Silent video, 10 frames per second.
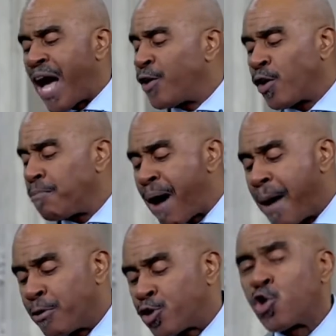I know the
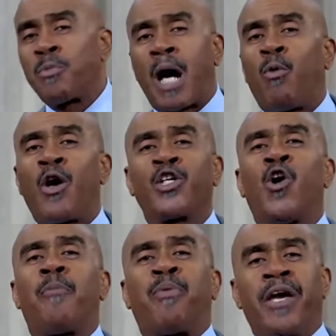Bible's true, but I want
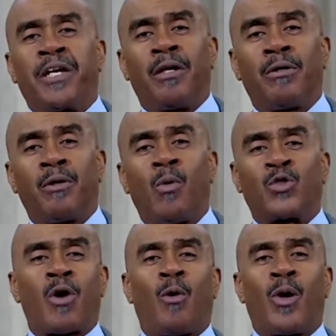your opinion.
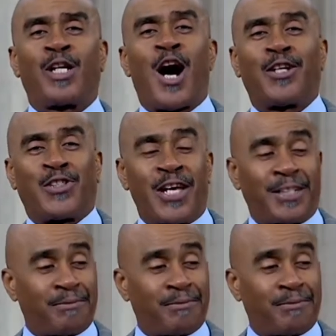What's wrong with what God said?